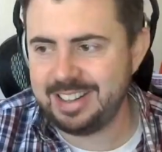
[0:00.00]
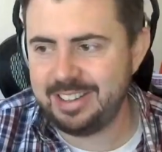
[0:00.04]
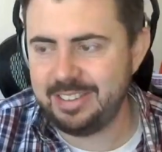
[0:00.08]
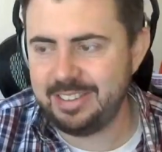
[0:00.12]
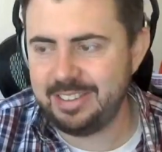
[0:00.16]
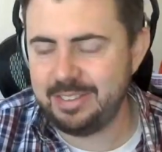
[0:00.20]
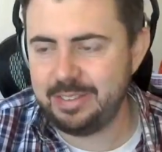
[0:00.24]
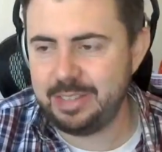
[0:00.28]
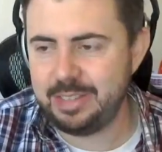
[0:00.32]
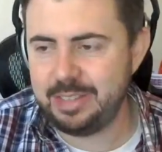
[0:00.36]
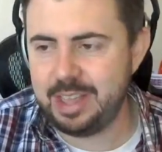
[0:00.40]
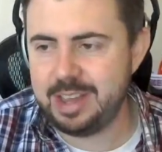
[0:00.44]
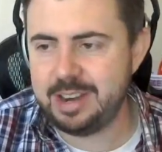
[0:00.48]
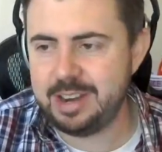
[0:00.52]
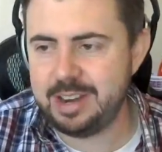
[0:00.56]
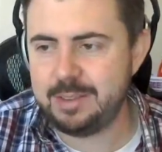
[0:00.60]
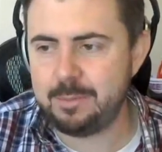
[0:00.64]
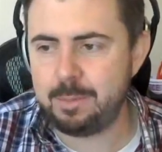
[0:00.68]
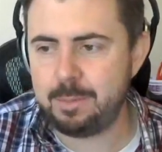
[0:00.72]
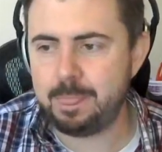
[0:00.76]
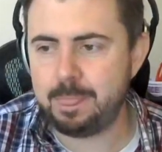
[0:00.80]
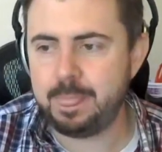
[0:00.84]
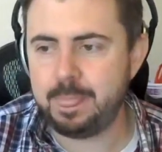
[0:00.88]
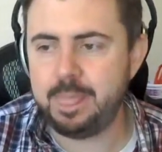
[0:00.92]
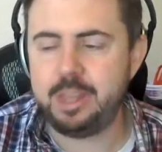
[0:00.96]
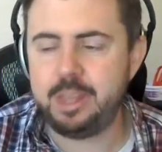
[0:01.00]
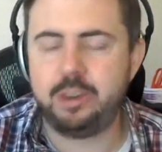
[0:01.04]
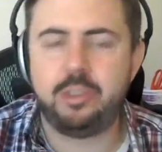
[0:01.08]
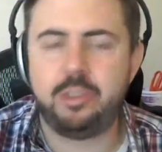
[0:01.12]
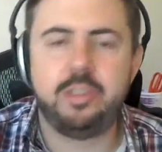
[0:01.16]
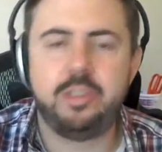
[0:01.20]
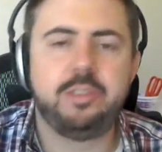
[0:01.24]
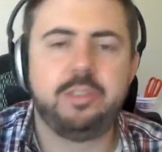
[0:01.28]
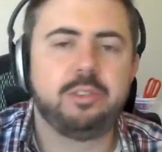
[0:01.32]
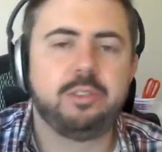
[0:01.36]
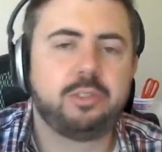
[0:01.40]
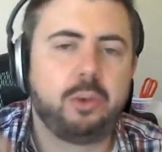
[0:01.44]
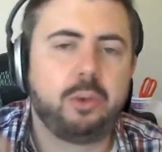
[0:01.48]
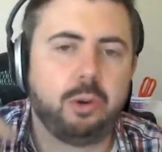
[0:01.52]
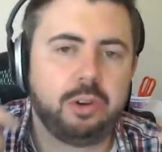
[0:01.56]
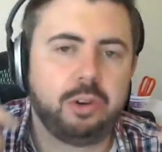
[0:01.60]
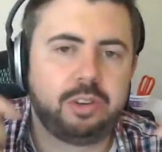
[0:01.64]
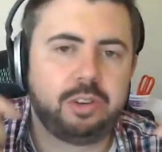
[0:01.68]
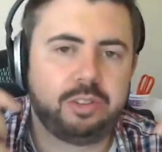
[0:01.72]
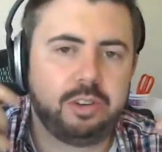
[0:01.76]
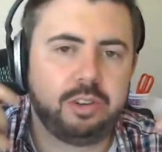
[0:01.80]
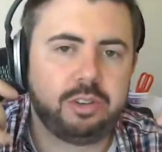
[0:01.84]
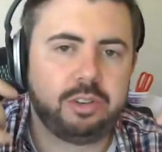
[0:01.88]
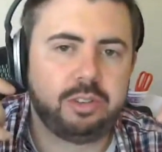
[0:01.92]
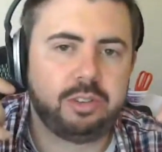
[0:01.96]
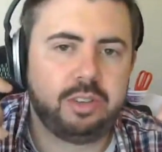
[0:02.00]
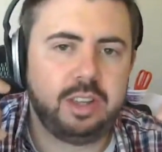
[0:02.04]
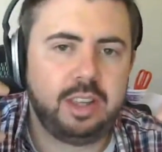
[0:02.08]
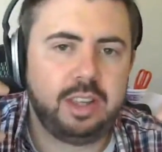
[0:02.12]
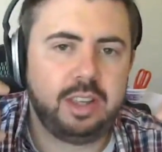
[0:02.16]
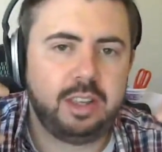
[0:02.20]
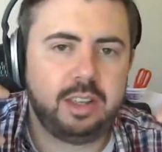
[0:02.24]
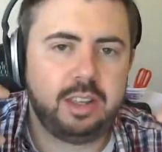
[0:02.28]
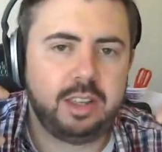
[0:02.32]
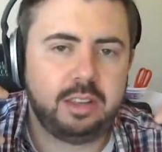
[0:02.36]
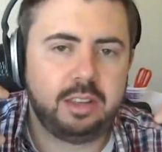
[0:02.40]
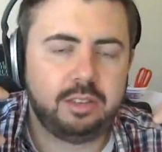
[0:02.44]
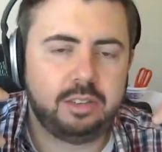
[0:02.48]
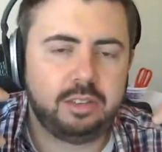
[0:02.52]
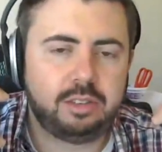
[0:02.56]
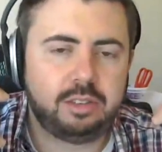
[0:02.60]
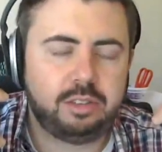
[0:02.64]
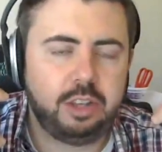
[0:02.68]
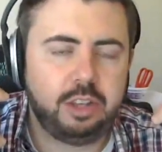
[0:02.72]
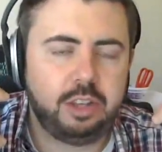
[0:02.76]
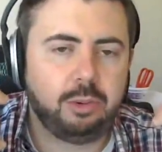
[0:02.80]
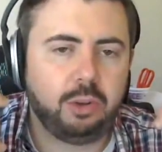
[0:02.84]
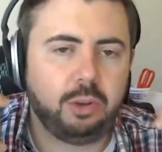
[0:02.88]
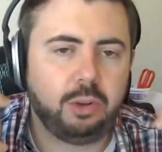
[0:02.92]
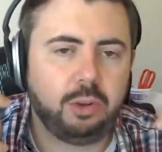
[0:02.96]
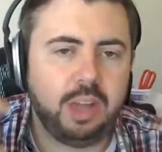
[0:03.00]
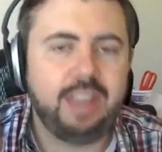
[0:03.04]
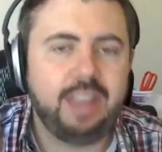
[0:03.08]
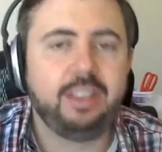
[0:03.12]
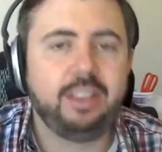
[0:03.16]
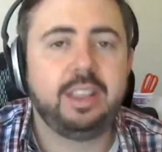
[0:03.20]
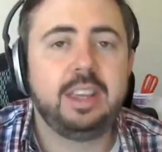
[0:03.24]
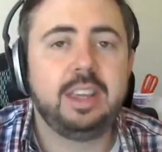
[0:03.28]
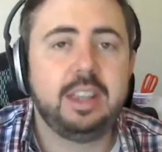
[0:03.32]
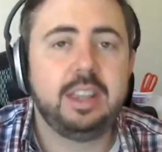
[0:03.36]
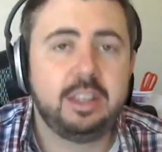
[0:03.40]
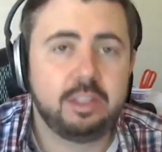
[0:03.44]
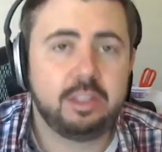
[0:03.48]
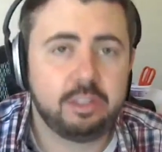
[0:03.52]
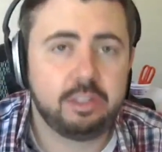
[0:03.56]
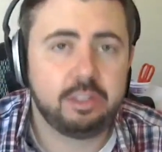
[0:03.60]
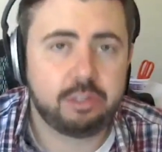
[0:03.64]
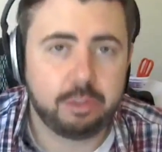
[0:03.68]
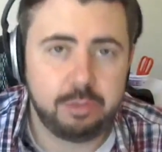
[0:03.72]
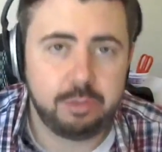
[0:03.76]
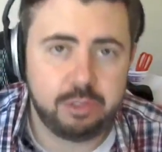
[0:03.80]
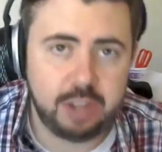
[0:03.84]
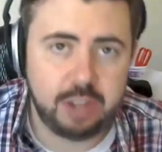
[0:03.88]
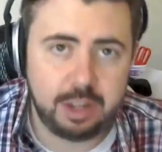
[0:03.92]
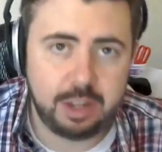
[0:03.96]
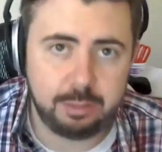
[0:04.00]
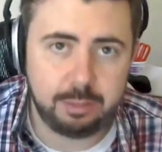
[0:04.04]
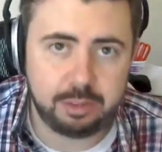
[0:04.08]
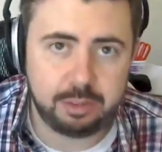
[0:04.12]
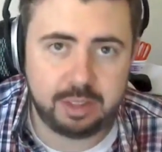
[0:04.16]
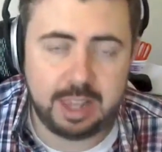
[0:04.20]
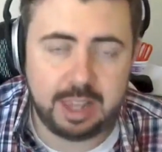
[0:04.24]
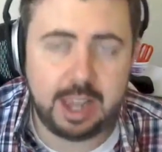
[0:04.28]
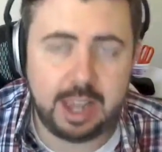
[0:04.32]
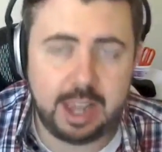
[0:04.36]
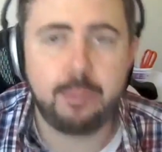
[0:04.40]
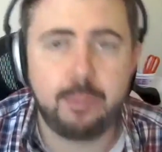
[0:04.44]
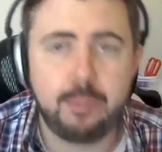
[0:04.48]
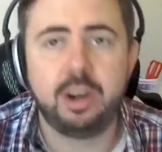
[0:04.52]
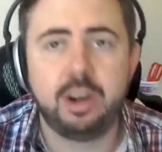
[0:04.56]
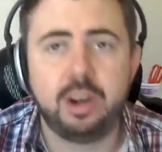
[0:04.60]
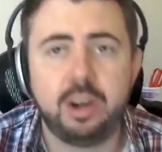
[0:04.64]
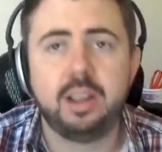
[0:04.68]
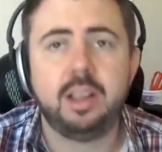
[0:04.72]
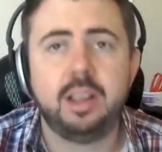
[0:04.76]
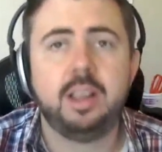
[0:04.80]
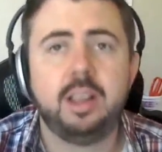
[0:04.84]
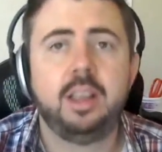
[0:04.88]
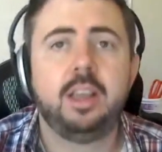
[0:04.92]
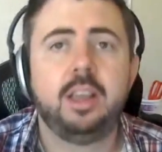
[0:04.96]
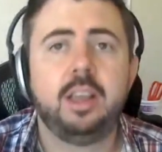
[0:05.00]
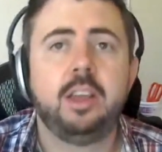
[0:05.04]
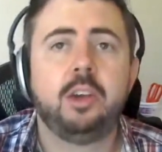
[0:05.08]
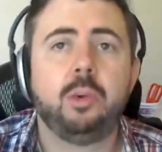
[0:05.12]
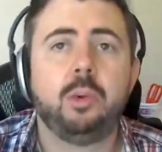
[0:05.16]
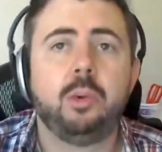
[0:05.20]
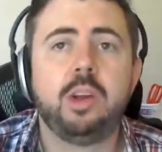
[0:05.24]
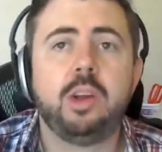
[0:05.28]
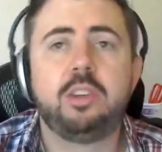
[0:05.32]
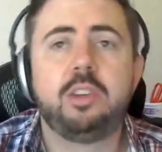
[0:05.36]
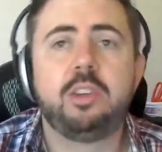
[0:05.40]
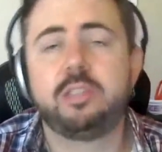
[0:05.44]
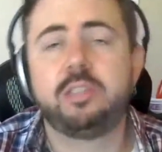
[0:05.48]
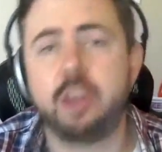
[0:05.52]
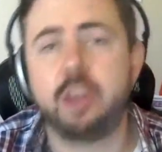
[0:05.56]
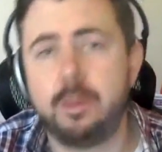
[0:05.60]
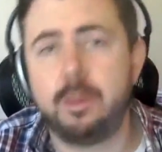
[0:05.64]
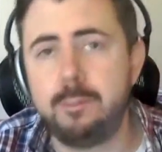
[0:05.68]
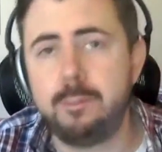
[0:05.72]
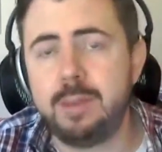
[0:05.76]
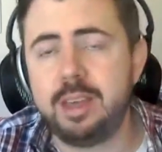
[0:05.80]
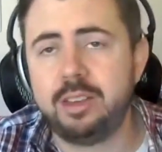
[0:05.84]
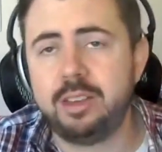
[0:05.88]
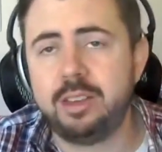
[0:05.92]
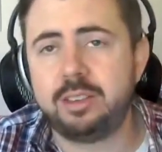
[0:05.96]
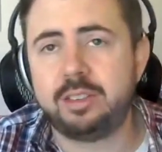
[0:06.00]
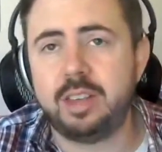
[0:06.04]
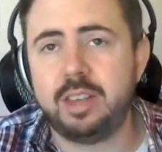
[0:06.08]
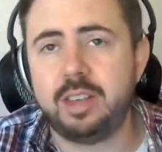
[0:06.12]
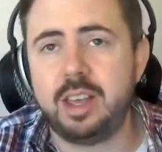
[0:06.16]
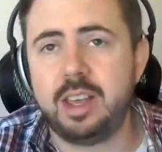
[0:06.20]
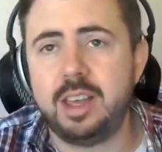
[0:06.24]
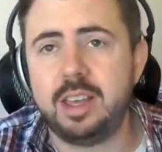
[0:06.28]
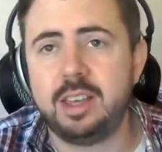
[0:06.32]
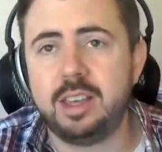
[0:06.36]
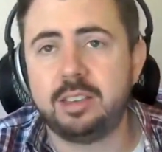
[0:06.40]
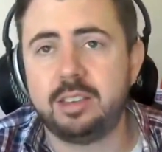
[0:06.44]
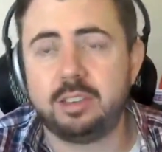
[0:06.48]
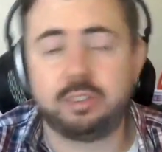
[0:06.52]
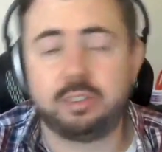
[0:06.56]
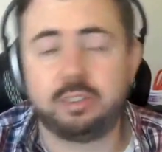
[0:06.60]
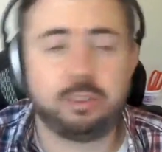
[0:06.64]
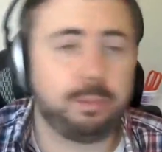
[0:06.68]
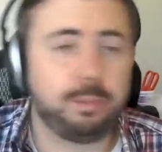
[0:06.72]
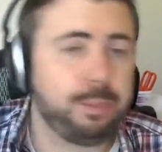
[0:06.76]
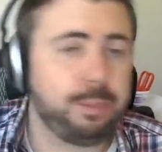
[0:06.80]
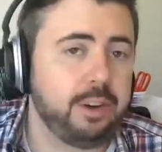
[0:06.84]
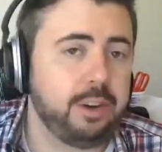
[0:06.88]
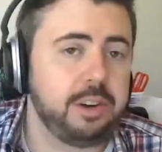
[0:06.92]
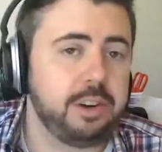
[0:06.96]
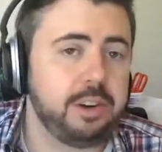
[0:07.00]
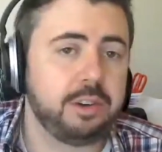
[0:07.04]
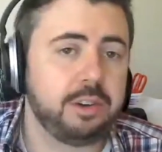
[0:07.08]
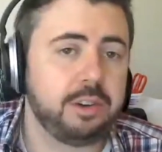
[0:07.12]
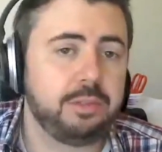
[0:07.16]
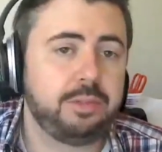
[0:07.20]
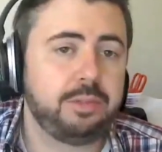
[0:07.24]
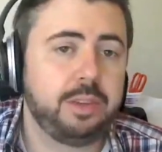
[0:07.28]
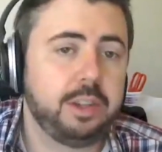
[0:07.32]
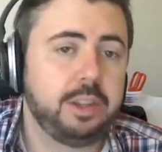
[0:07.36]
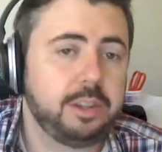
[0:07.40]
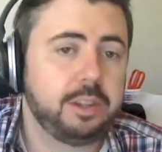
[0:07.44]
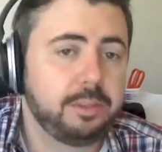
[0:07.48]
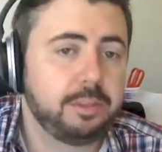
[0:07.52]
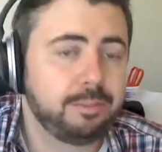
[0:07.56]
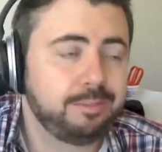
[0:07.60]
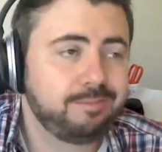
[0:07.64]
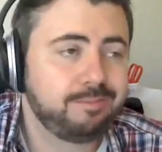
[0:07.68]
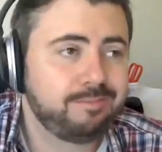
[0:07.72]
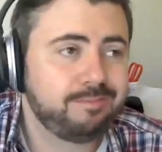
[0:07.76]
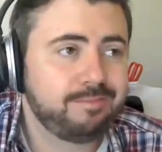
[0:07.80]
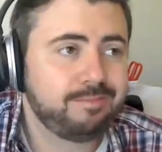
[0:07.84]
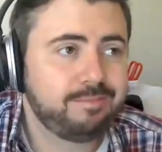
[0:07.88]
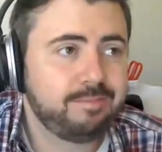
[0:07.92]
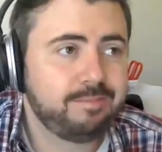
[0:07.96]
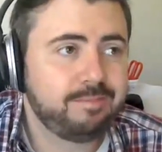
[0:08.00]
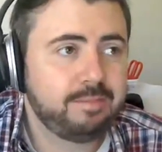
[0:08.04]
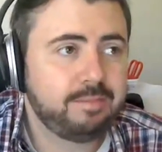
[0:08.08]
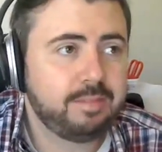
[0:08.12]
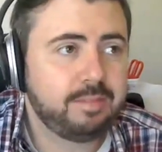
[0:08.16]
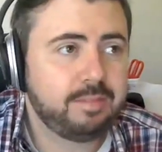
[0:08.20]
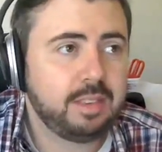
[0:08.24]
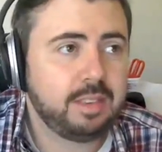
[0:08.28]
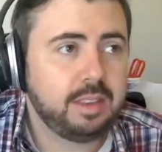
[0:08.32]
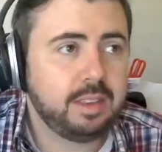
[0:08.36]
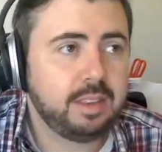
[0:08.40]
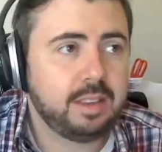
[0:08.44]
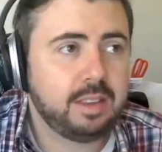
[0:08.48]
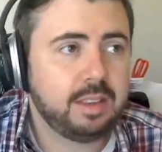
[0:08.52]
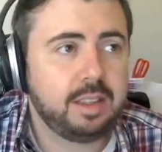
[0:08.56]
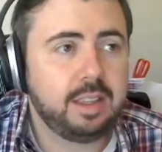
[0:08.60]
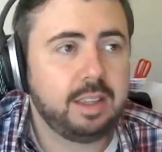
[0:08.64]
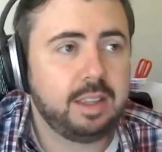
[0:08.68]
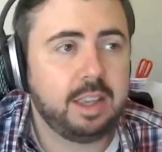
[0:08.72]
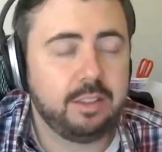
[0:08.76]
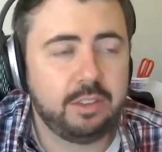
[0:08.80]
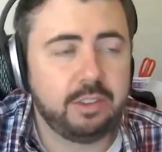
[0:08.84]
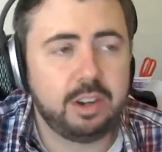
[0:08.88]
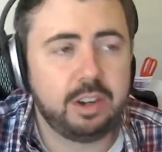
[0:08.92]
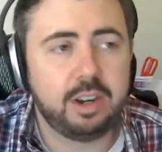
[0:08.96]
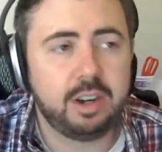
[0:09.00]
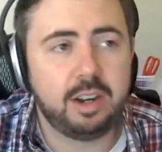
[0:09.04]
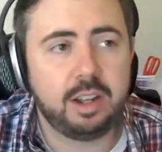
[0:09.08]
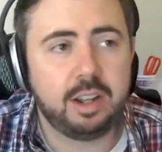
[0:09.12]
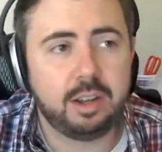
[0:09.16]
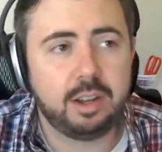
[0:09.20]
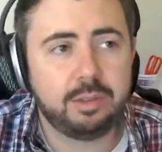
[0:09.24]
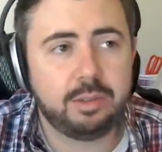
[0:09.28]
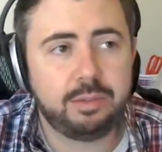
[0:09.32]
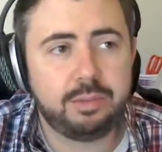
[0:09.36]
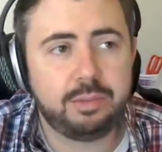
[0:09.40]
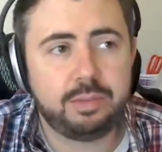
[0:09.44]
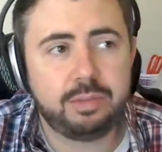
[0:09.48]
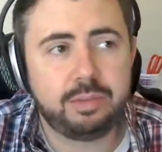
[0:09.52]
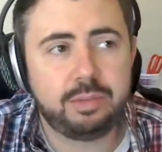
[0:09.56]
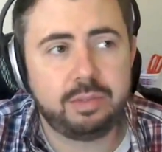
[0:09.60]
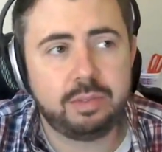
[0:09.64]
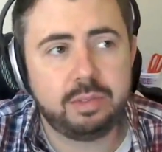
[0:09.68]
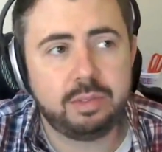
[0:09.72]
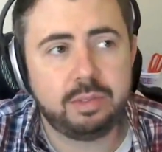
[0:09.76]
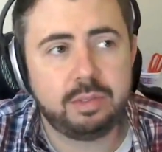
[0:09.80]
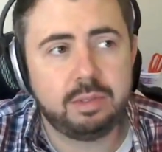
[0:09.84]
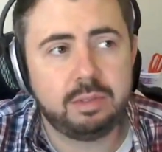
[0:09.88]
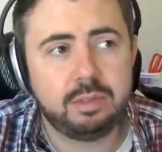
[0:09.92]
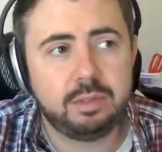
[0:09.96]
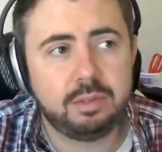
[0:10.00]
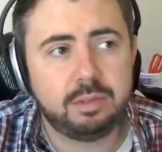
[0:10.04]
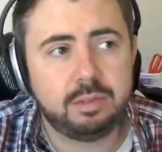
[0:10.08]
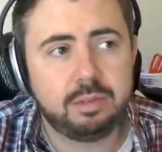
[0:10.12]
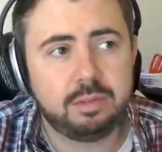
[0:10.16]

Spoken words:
then then there's, of course, there's the sequel Aliens from James Cameron, which some may say is a superior film. Given enough